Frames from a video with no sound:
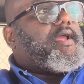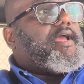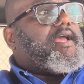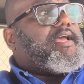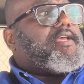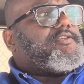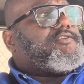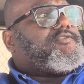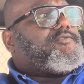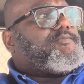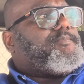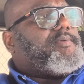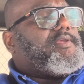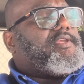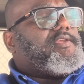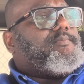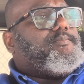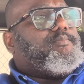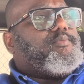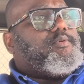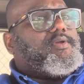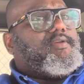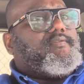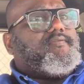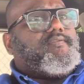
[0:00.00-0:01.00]
I speak
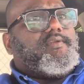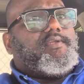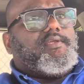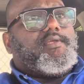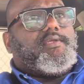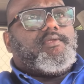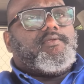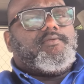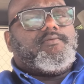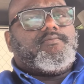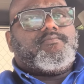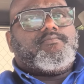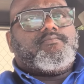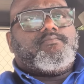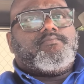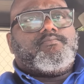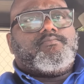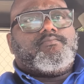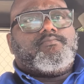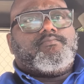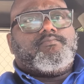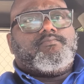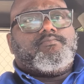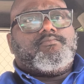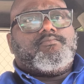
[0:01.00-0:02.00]
briefly
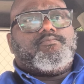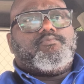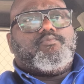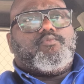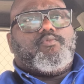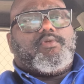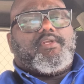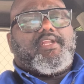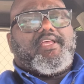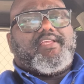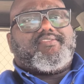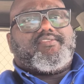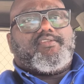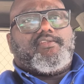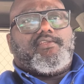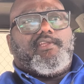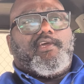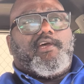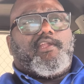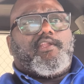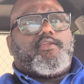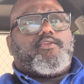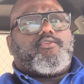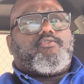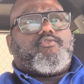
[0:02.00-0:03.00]
when I said
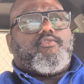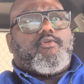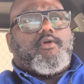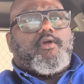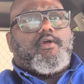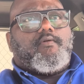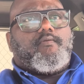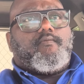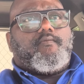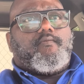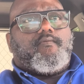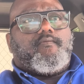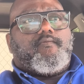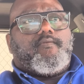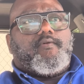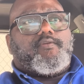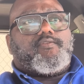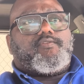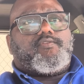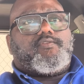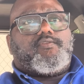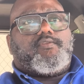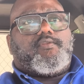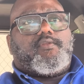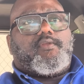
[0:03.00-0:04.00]
Donald Trump
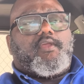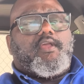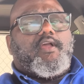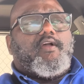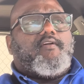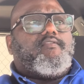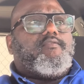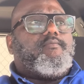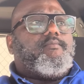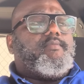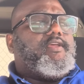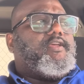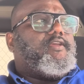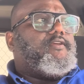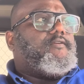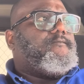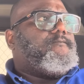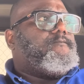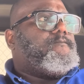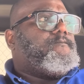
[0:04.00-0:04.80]
versus the government.